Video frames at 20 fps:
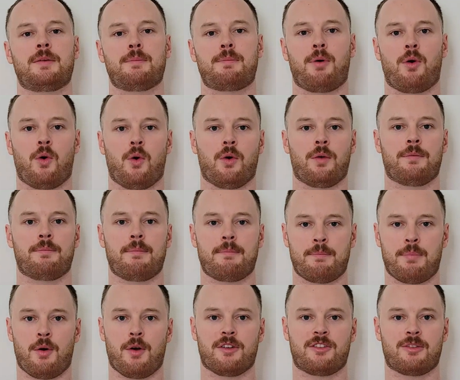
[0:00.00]
important
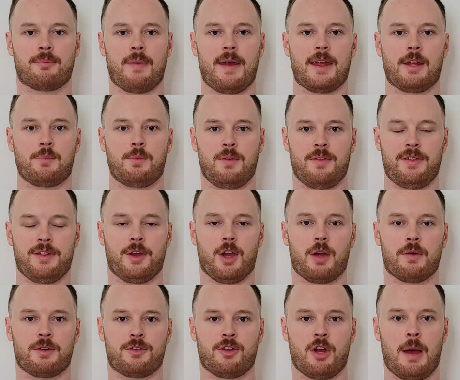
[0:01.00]
point to make with the O
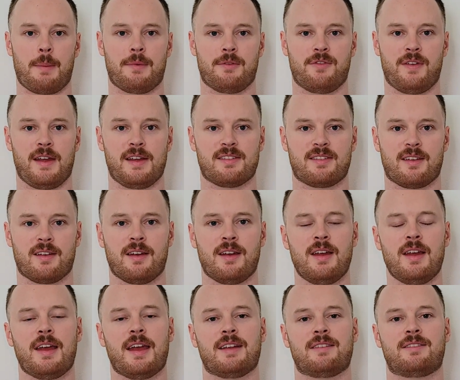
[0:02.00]
retirement visa.
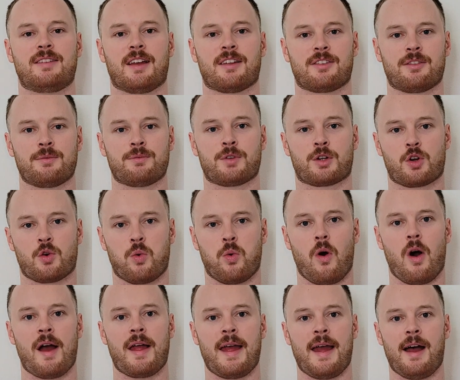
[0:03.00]
It doesn't
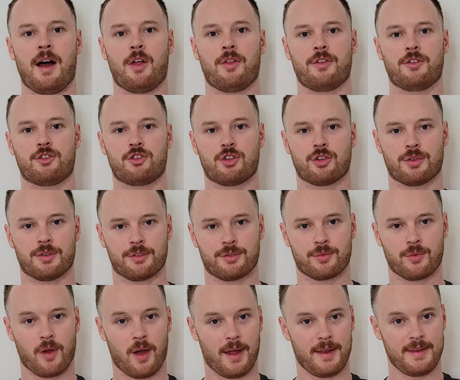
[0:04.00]
require health insurance
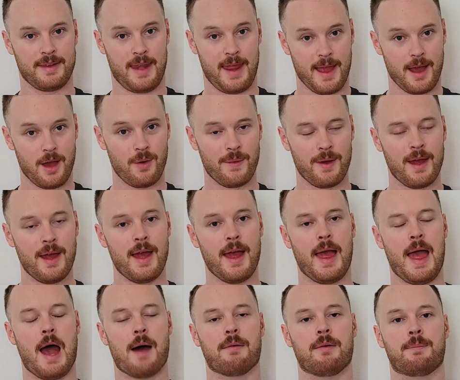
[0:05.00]
right now.
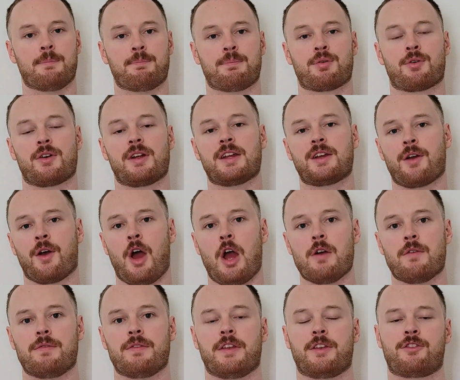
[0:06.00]
However,
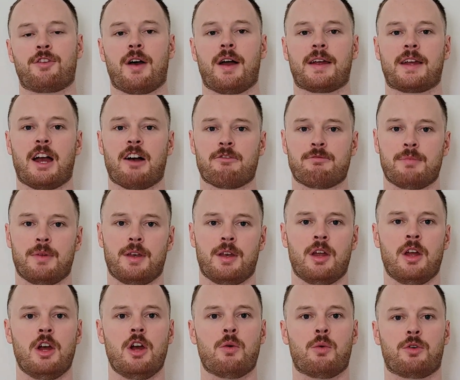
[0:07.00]
pre-COVID, the Thai government
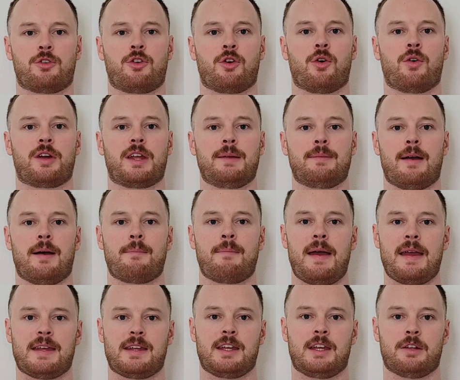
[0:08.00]
were talking about
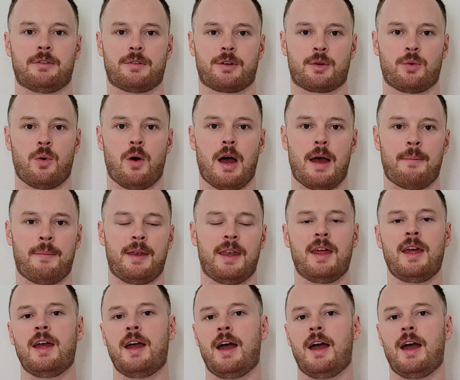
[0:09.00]
making a requirement,